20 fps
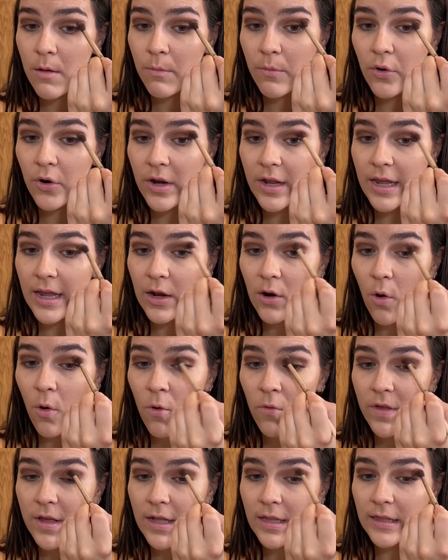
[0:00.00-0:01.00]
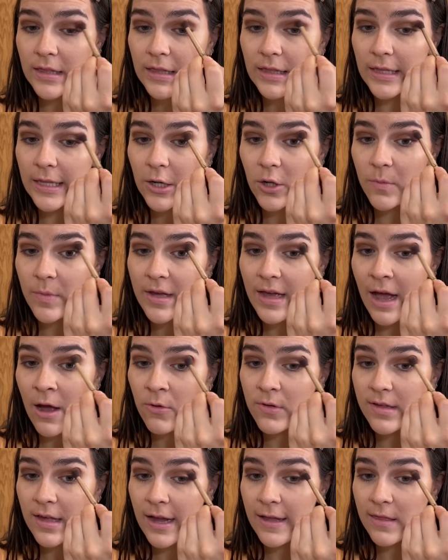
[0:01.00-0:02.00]
putting it only a little bit
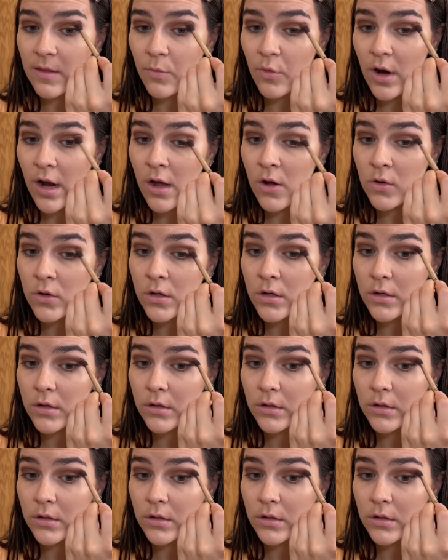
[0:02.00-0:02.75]
outside the brown,